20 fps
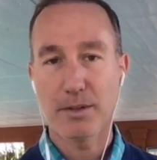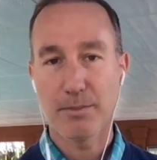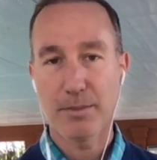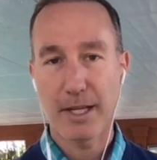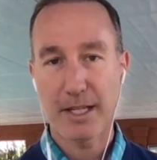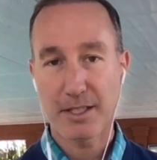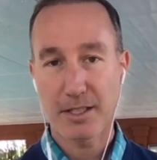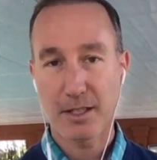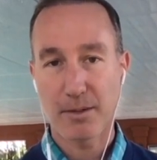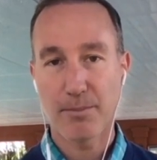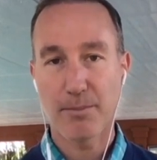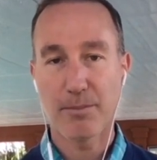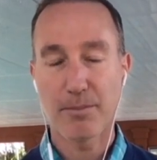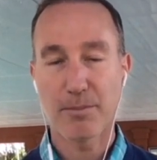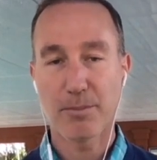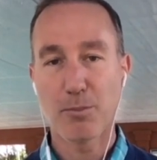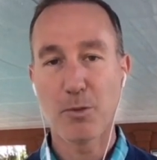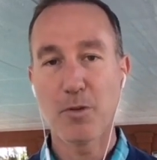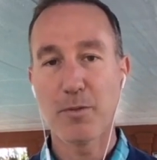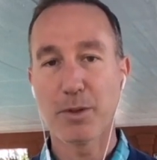it's going to
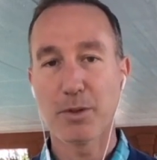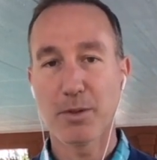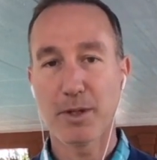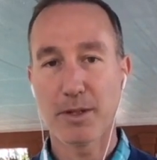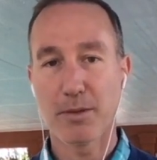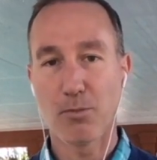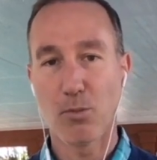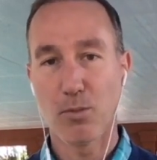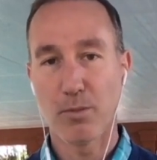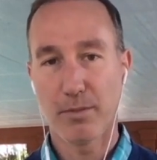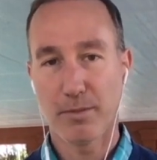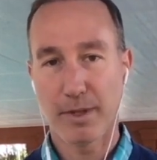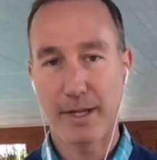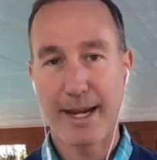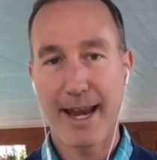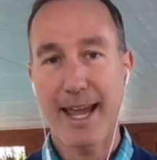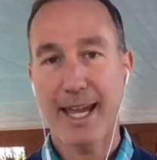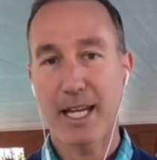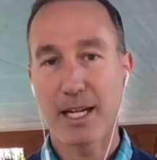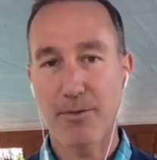move between
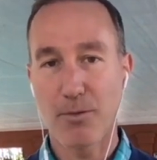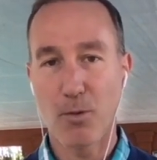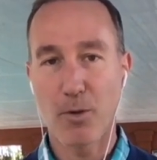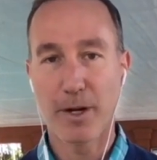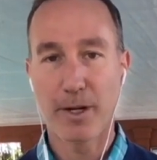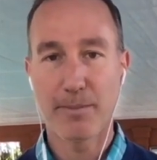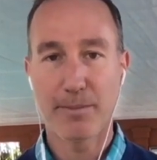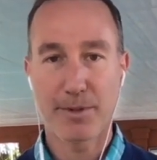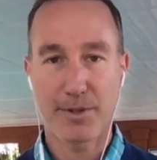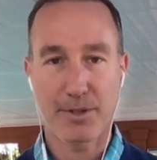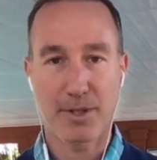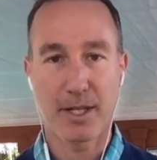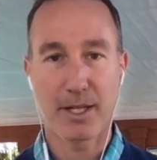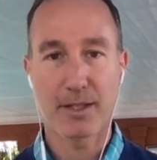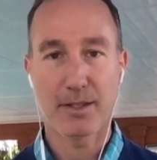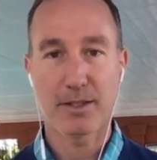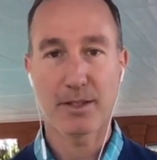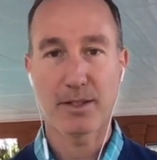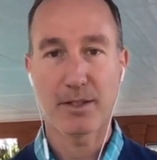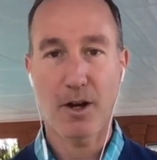
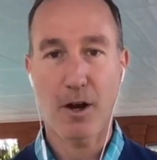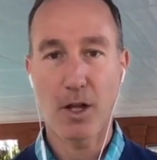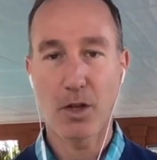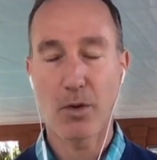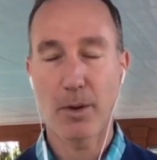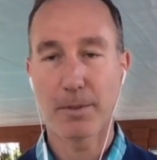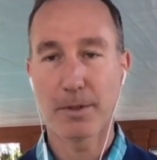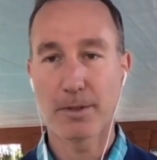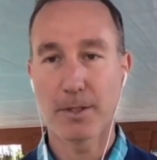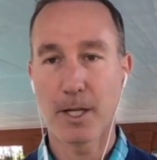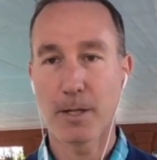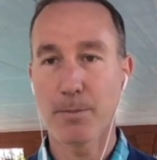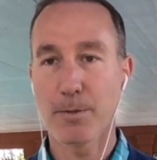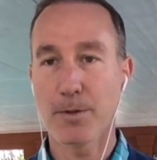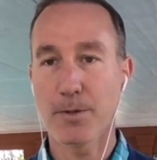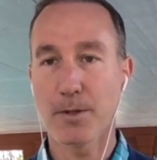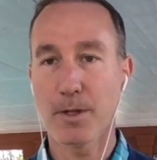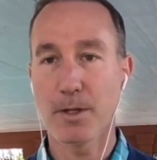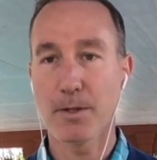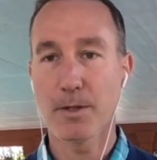-1% all the way up to
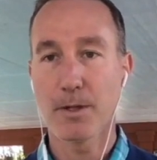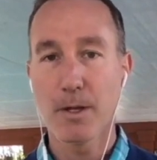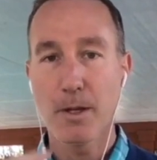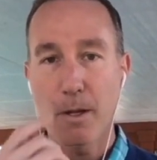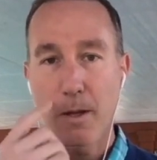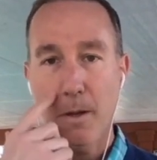10%.